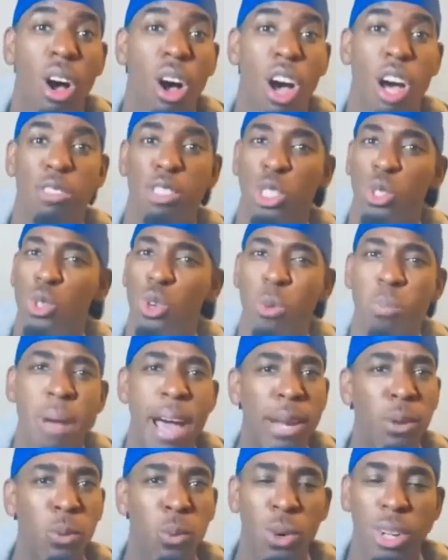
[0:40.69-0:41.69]
also, no
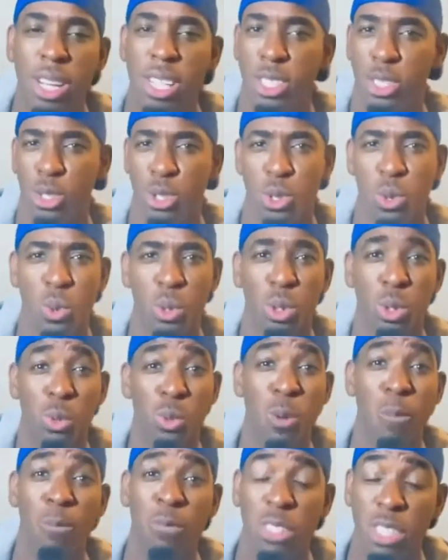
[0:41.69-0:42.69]
matter what it is that you're going
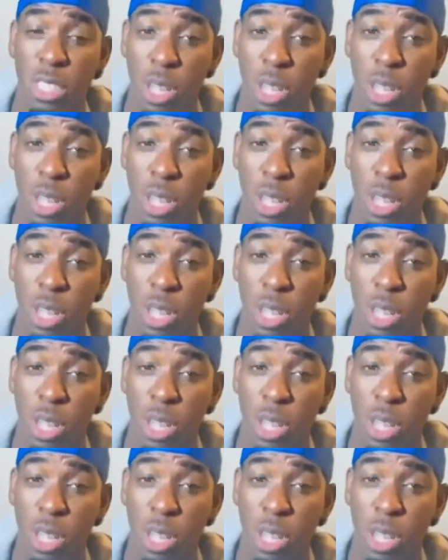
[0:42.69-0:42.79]
through.